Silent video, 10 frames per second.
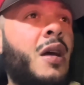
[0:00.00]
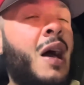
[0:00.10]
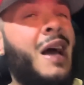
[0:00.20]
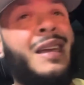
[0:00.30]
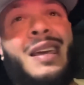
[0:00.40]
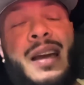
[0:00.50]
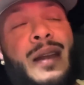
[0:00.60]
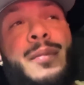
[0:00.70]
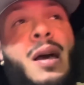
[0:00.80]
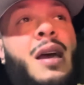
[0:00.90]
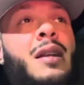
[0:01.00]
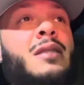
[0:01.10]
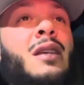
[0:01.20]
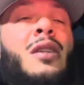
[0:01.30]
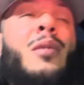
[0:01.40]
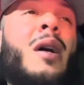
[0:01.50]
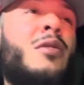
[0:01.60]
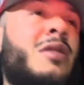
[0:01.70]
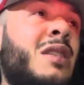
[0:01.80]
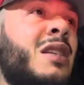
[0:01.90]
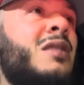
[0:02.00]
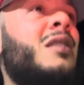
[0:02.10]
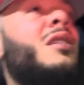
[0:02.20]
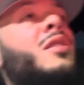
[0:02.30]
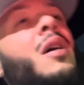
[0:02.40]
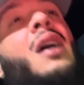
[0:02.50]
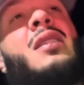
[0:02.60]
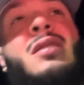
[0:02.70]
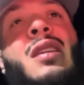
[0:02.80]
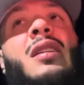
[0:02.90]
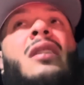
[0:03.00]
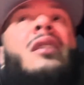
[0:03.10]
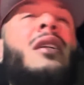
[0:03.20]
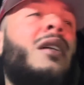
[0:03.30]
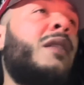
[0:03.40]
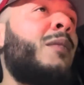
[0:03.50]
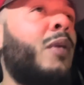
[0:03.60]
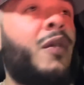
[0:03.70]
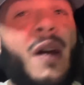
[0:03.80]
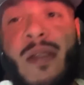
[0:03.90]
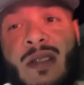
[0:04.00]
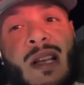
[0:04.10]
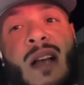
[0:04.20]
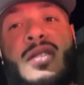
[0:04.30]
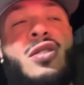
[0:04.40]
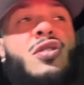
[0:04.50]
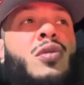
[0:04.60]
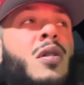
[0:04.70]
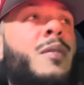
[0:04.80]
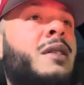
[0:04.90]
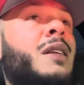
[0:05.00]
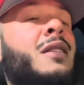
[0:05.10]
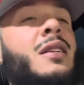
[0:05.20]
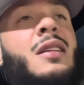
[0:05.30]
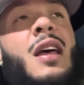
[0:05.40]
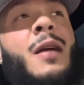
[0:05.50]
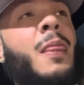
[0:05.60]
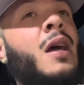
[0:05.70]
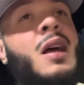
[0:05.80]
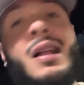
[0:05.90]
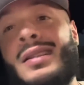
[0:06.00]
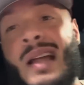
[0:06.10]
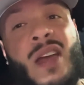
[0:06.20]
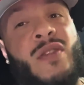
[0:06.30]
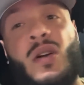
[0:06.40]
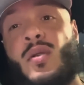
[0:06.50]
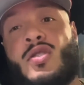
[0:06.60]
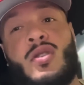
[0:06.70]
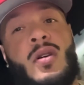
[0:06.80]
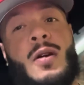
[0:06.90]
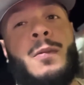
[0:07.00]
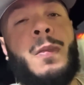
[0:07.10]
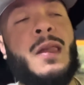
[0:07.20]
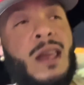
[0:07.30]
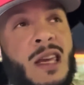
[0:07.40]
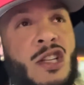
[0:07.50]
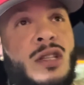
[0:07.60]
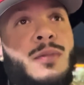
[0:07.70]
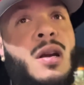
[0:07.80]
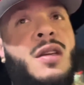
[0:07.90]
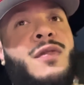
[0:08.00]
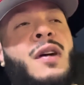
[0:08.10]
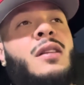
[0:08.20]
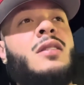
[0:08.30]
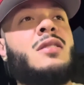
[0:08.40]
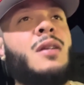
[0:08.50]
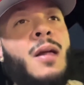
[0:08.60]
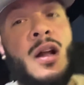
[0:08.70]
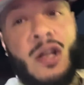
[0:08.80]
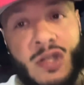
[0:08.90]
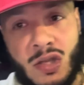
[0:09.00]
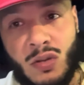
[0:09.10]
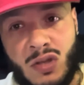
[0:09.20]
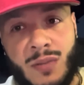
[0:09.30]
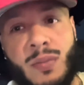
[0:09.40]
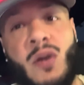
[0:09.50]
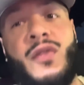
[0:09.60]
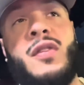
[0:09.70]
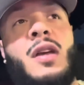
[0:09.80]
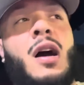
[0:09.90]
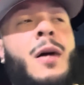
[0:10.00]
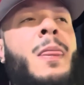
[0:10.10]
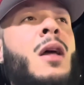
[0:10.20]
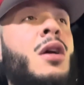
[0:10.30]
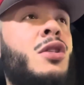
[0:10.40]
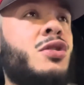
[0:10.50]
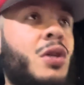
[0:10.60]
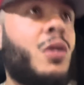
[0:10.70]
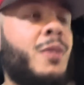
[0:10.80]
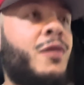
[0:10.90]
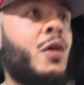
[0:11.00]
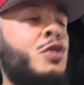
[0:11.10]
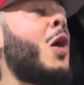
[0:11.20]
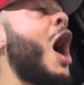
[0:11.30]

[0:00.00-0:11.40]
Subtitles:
I get it, man. It's like, yo, why you said something? Yo, I didn't say nothing. They both have their sides of the story, but at the end of the day, life goes on. Get your money, fellas. Salute to both of y'all. So before twerk!